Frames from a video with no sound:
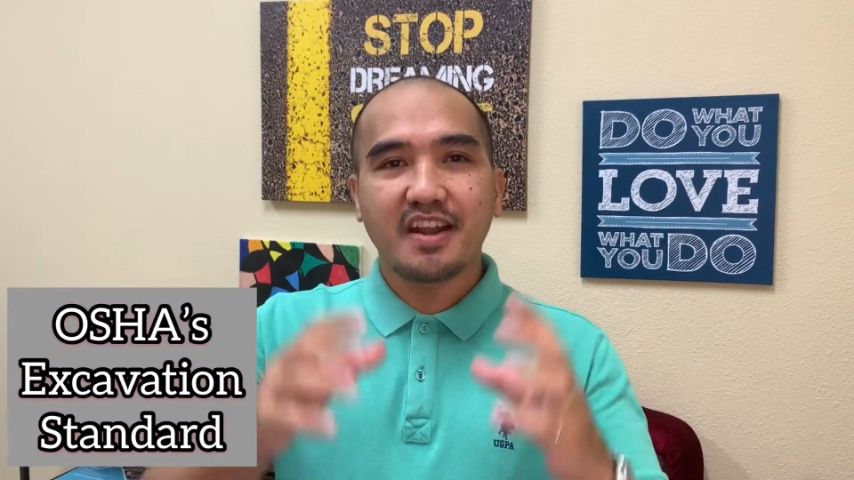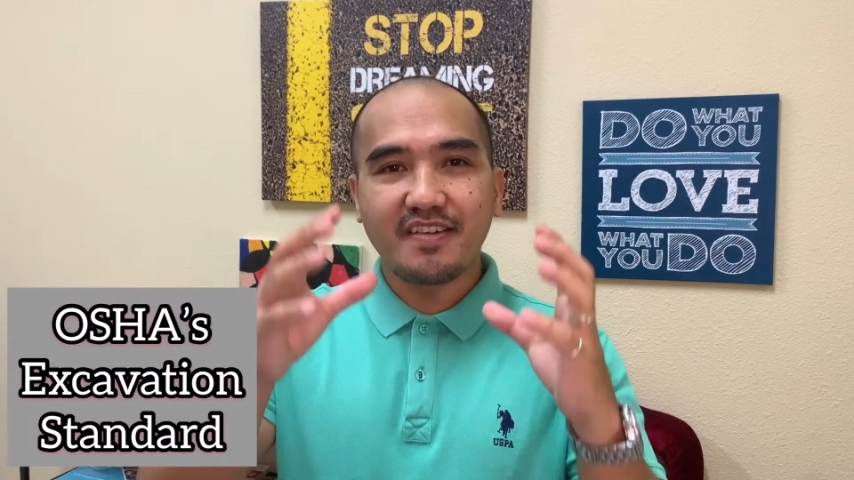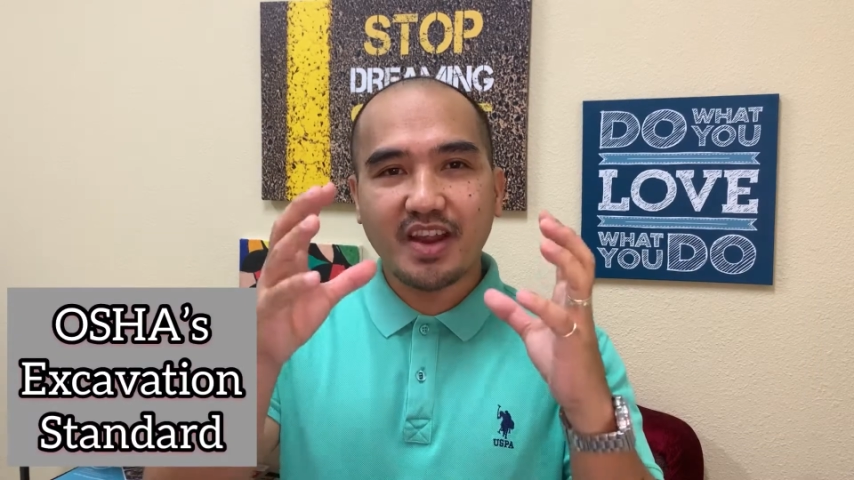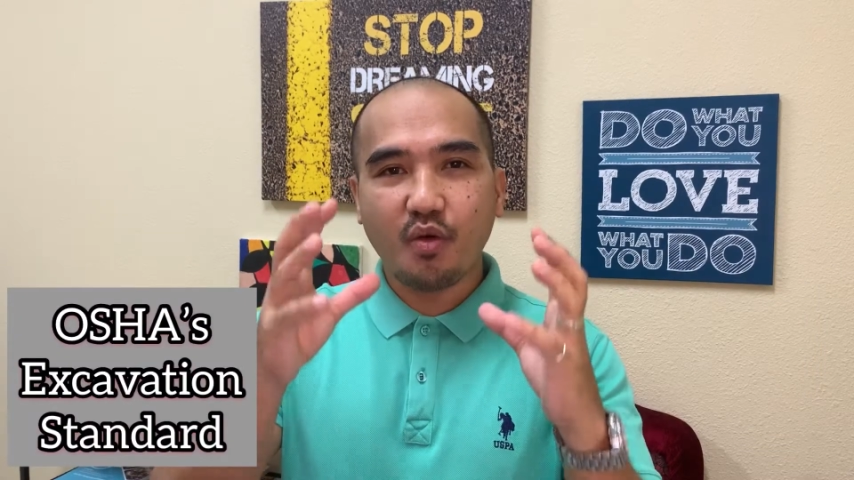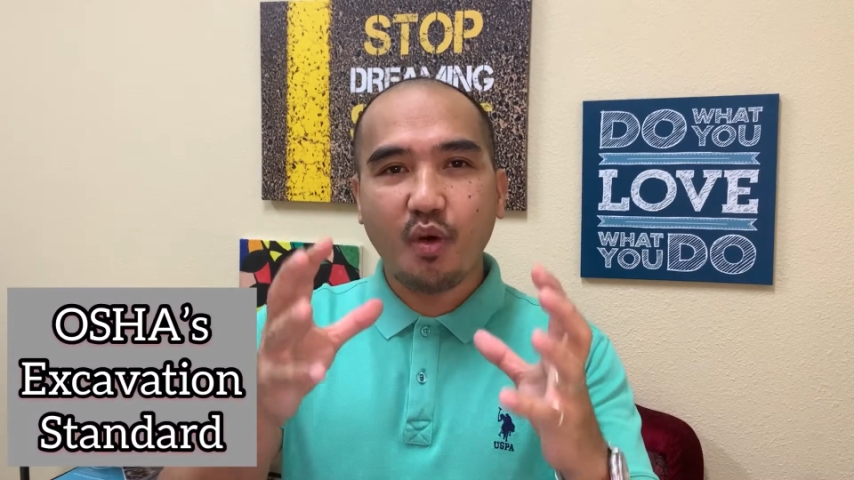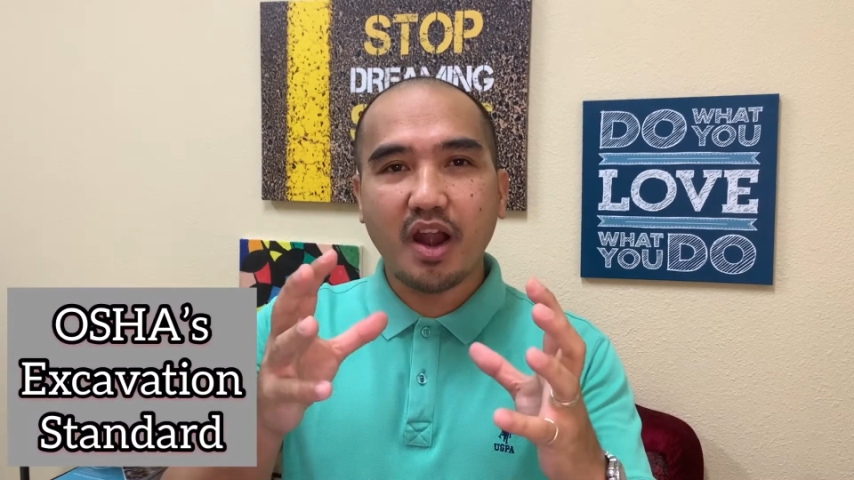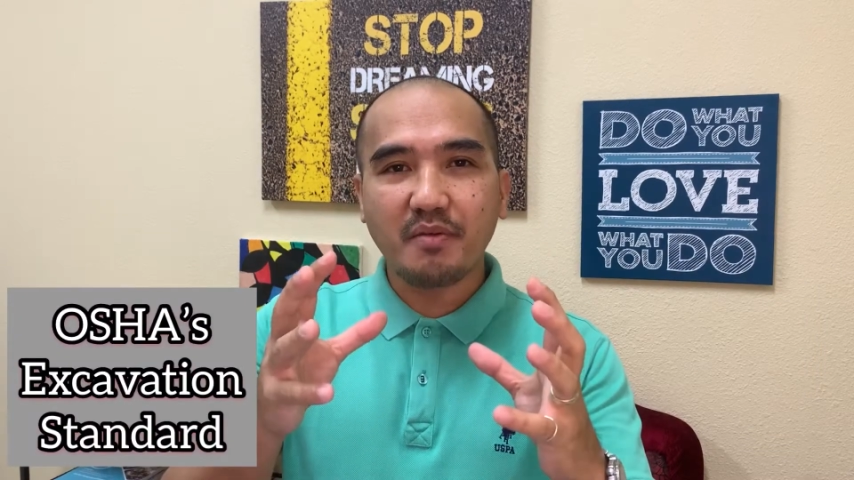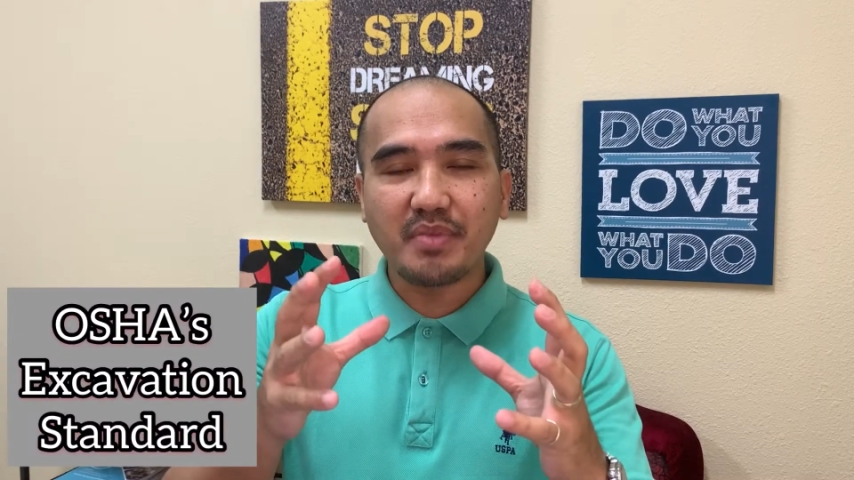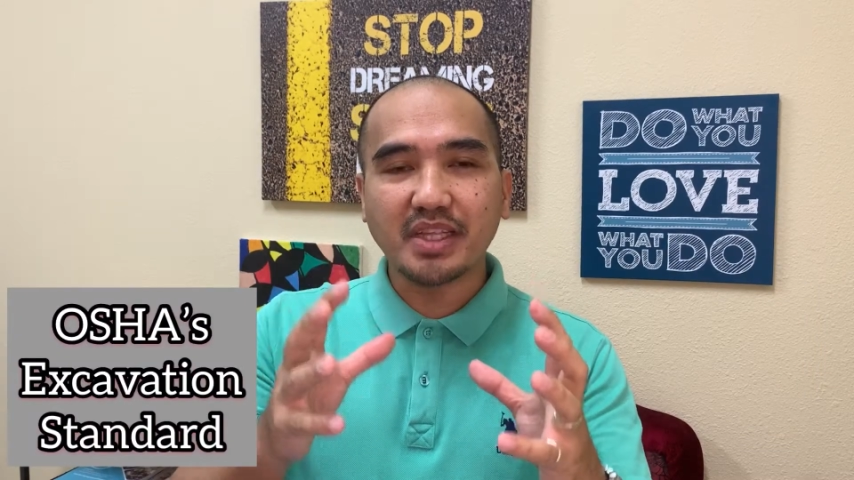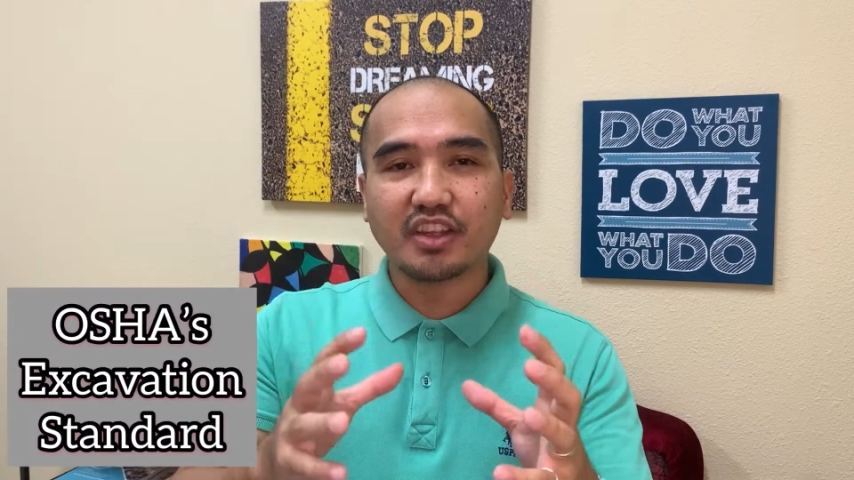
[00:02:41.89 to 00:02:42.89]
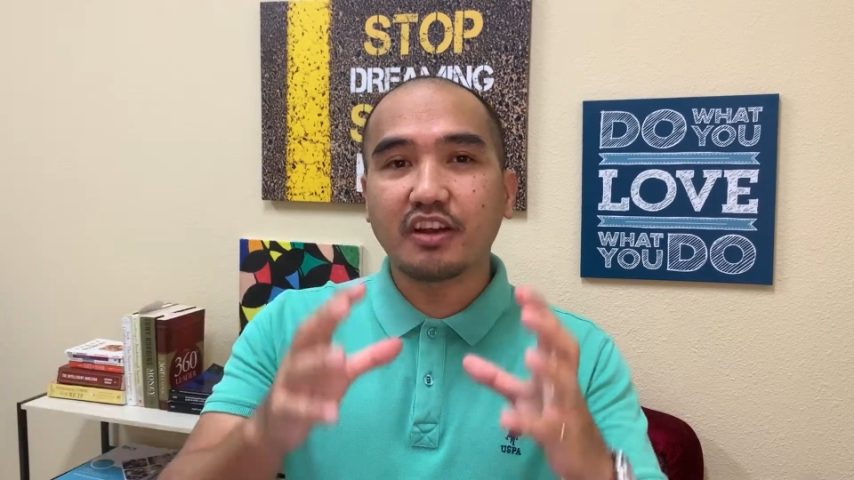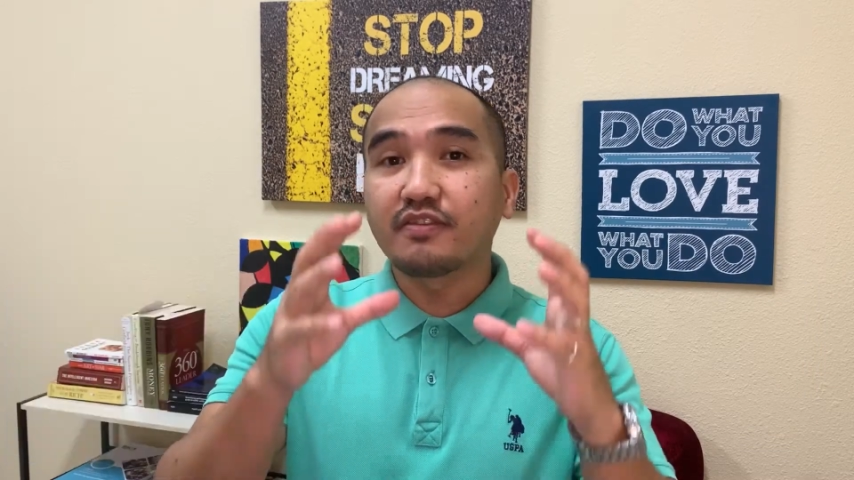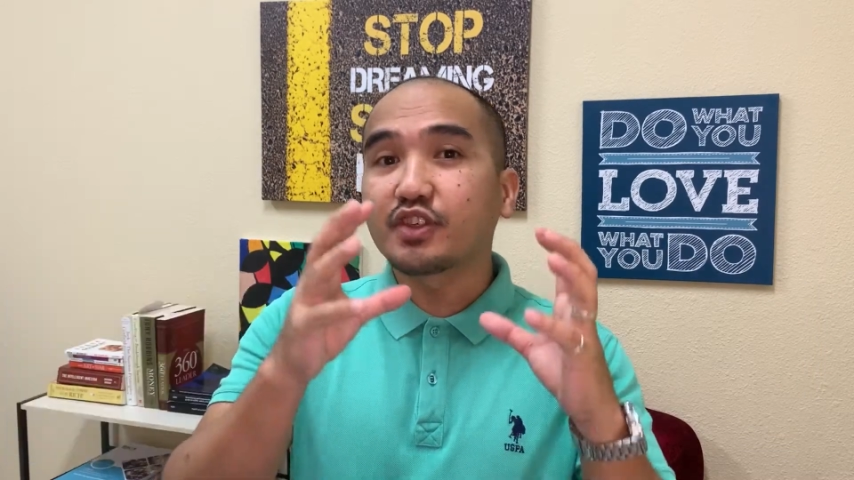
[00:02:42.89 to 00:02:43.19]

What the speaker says: requirement of